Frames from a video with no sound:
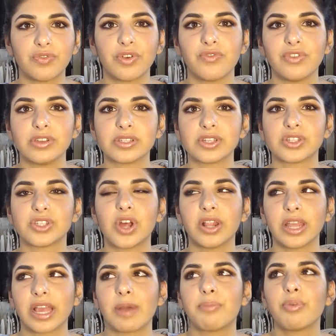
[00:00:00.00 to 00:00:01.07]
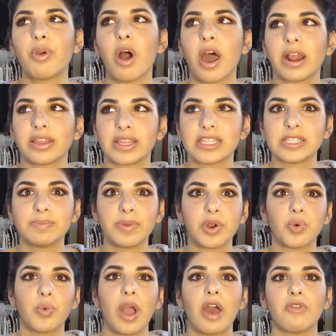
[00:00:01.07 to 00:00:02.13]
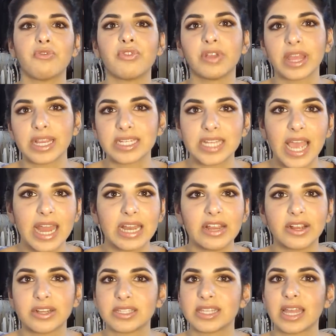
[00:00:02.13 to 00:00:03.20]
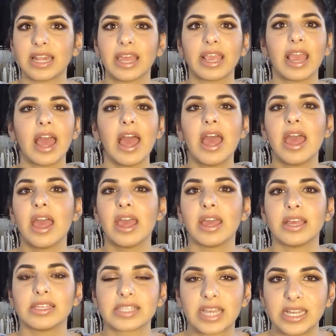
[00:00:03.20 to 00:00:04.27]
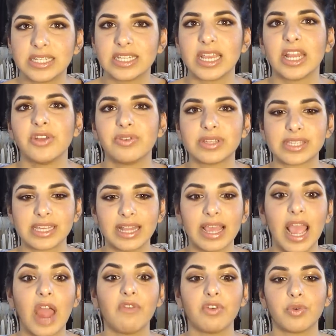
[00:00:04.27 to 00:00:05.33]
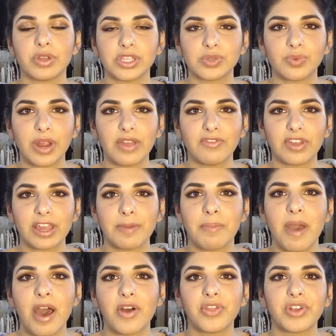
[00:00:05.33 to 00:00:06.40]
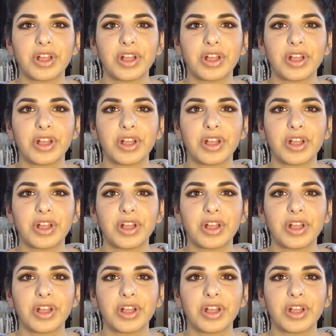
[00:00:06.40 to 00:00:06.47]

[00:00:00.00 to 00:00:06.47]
reviews. There's not like a product that's been around for like 10 years that like is continuously like everyone's raving about.